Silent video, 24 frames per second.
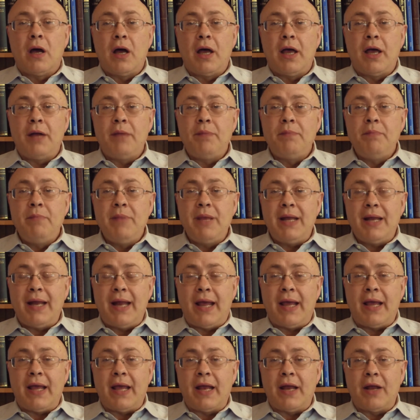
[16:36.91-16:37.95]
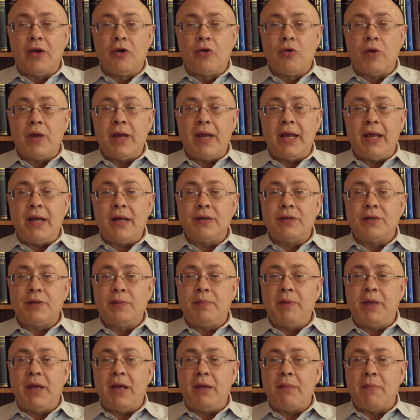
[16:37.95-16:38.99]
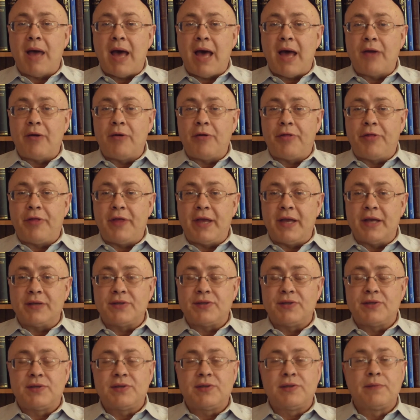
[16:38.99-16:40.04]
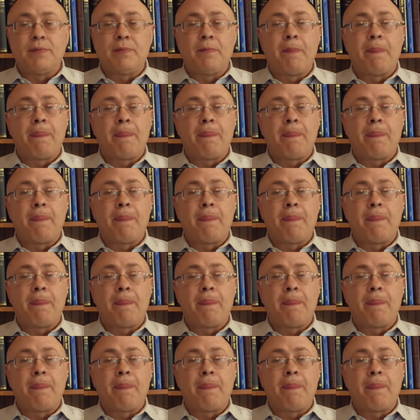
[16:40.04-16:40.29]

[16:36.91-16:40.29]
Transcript: admitting and agreeing to being monotheists,